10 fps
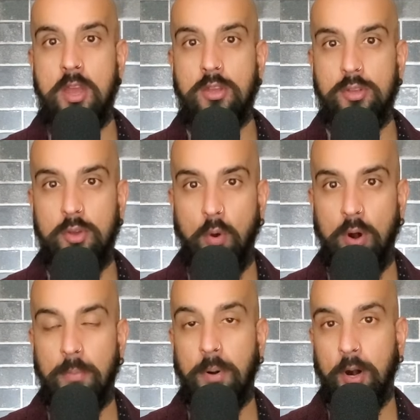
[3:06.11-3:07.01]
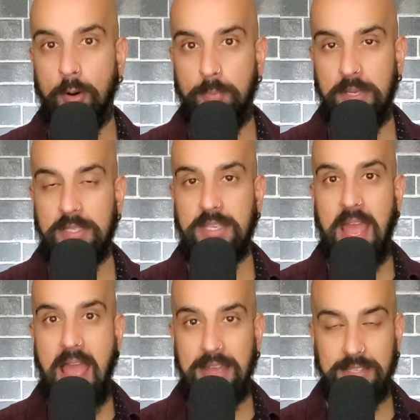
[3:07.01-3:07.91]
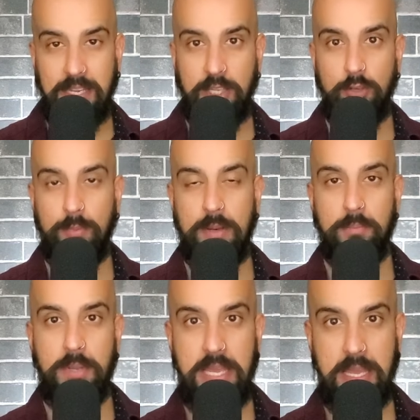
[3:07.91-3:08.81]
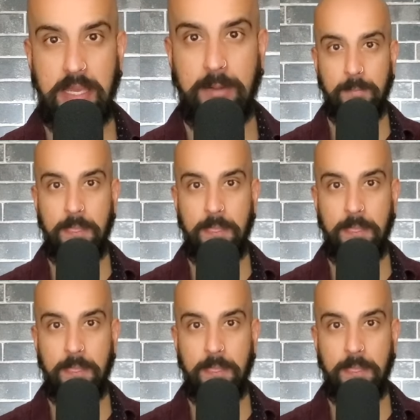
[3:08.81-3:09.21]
your purpose as a human being.